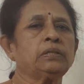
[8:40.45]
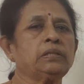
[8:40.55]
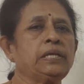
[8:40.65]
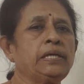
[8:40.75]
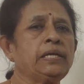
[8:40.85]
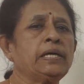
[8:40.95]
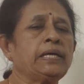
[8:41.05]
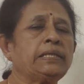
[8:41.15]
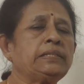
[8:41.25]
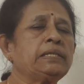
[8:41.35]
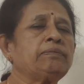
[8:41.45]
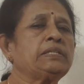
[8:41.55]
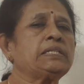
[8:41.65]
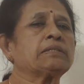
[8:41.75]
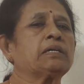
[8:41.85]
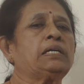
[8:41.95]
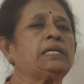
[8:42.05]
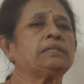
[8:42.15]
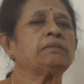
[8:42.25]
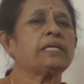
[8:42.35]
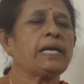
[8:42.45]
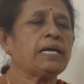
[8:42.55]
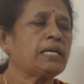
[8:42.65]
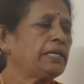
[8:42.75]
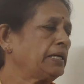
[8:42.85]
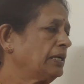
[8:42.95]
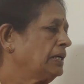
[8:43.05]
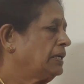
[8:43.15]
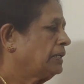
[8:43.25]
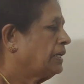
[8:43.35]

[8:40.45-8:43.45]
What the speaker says: the enzyme which is called as tyalin.